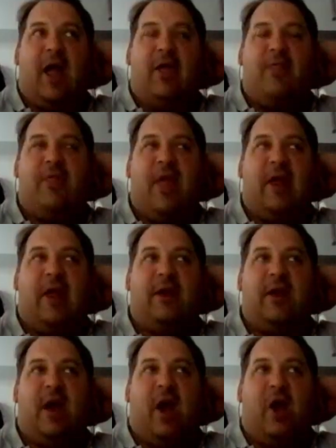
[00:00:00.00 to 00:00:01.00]
And
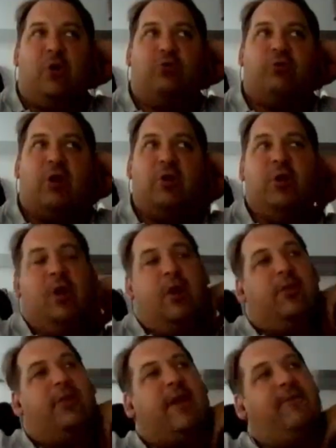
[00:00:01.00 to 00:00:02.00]
then I also
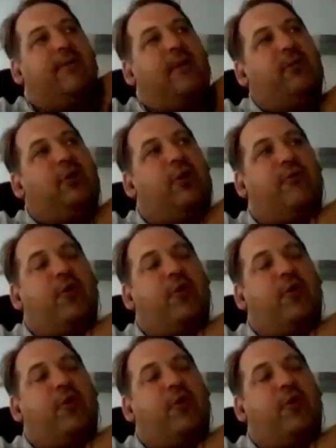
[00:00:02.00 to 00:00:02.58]
you've